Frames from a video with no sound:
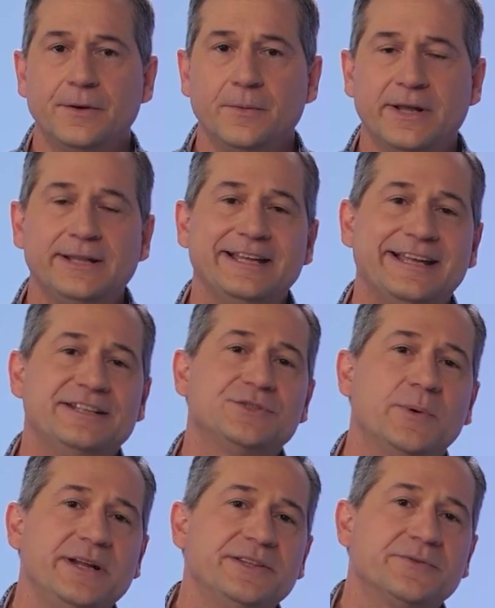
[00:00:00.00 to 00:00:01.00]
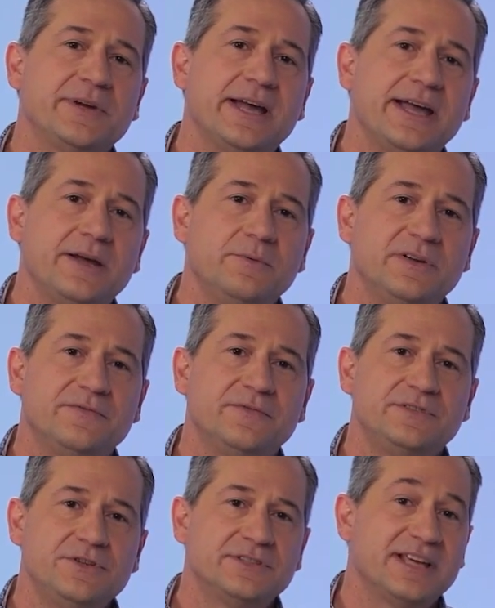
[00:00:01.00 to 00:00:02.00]
Well, in 23A, we've
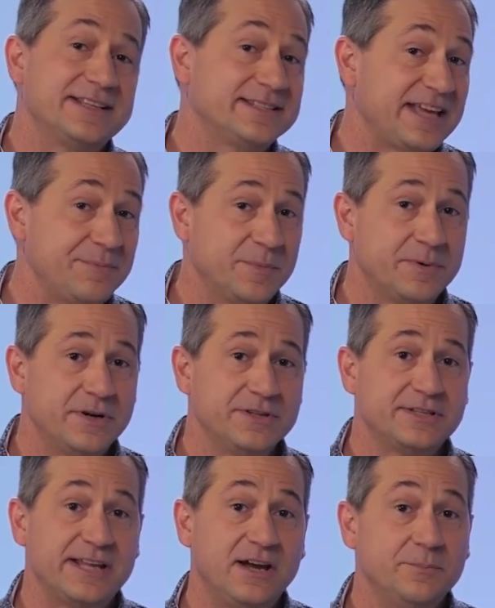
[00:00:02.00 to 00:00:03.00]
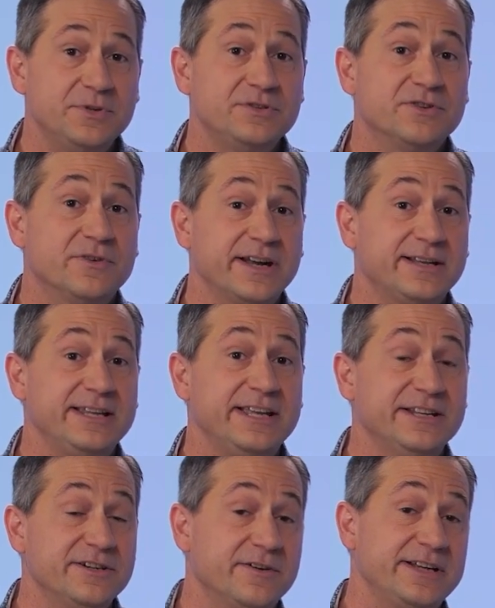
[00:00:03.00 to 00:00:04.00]
used that same approach to help you directly
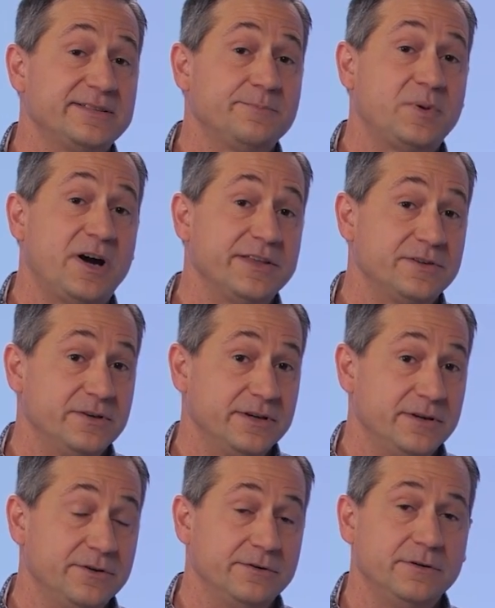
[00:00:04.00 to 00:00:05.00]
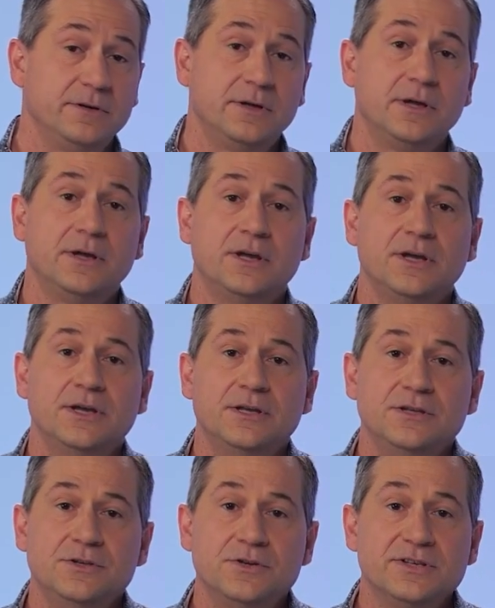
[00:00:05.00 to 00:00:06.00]
integrate Python code.
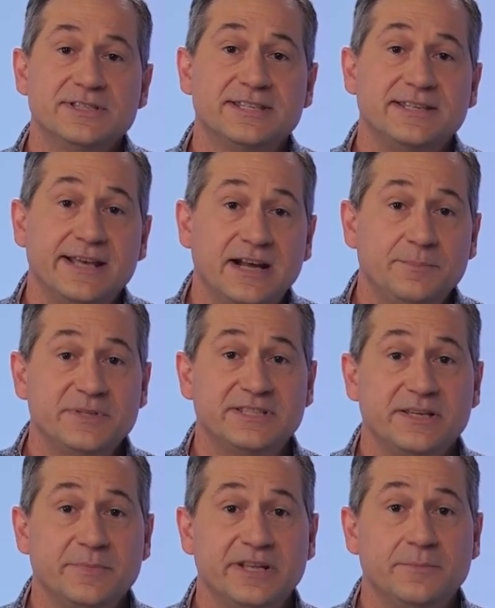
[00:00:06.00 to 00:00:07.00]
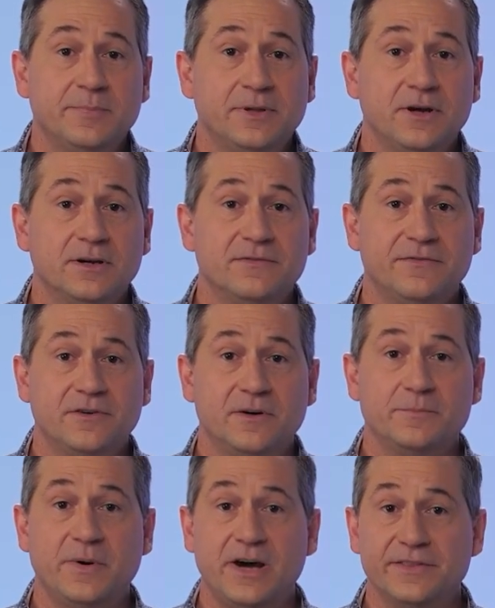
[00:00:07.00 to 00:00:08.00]
You can set up a Simulink block
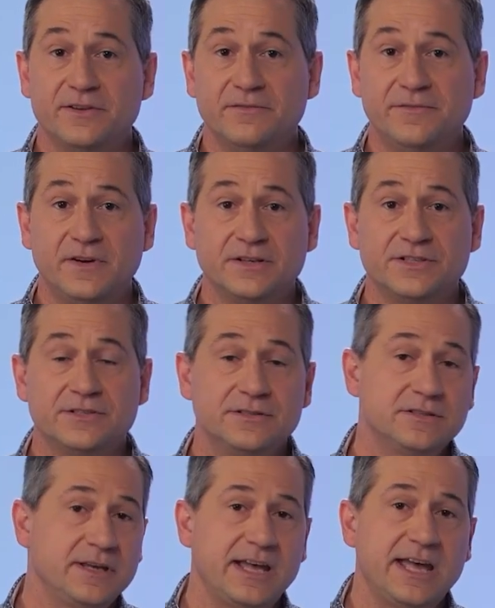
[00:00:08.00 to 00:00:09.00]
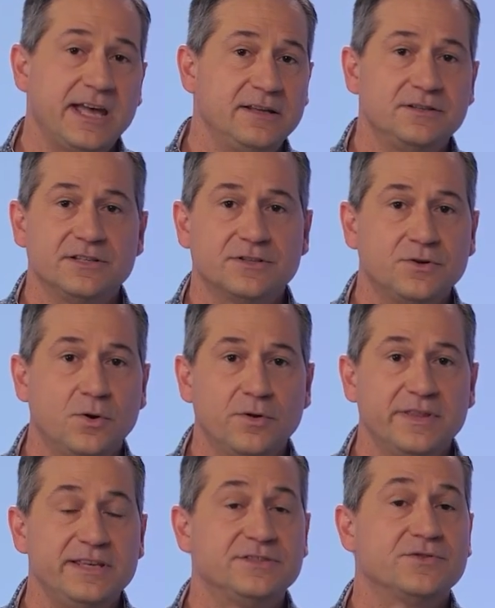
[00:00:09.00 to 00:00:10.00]
from Python functions and just
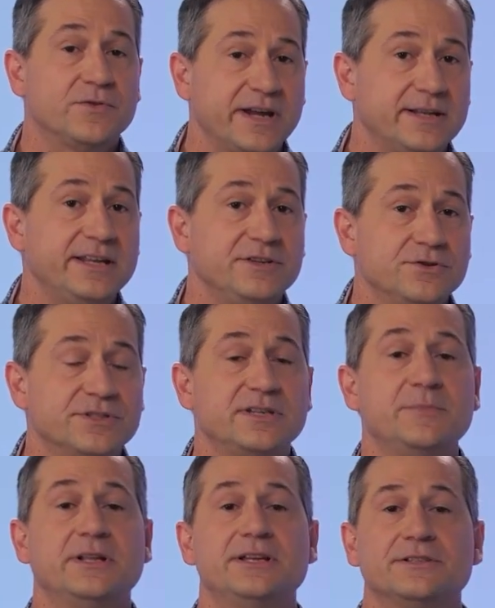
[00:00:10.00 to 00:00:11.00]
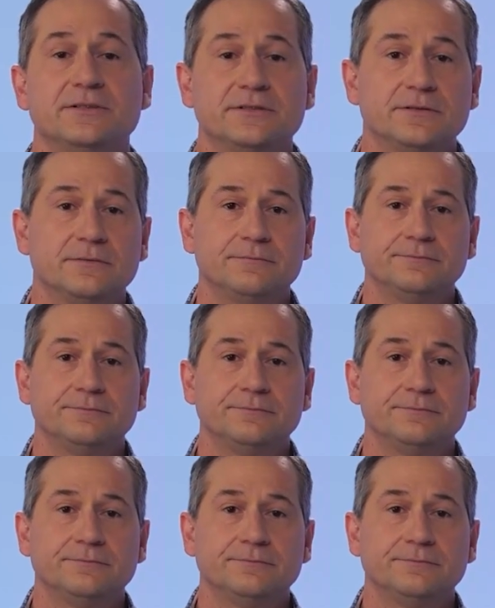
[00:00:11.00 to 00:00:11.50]
call these directly in your simulations.